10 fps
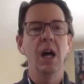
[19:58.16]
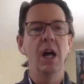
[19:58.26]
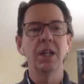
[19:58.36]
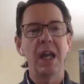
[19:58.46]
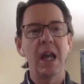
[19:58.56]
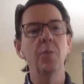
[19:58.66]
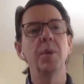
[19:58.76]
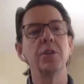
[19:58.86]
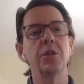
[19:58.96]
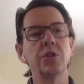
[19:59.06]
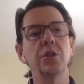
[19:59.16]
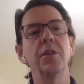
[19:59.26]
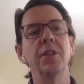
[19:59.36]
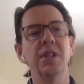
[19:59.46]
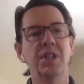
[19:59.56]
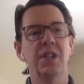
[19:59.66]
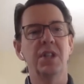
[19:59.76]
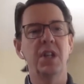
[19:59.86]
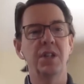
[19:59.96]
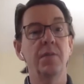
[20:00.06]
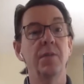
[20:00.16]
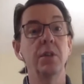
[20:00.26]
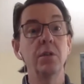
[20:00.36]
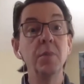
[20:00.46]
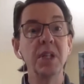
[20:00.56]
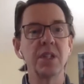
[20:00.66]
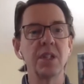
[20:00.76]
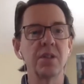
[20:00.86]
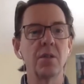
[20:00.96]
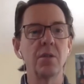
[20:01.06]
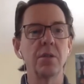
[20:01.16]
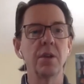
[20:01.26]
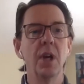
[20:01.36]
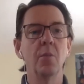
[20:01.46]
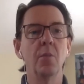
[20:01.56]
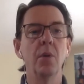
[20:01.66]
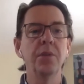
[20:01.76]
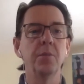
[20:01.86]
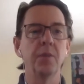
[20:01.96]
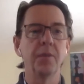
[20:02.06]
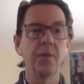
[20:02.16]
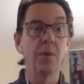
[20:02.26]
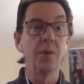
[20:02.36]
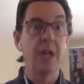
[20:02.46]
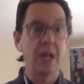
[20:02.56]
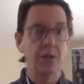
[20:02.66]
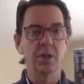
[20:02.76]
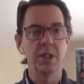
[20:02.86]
can help ensure the success of the new business owner, both before they actually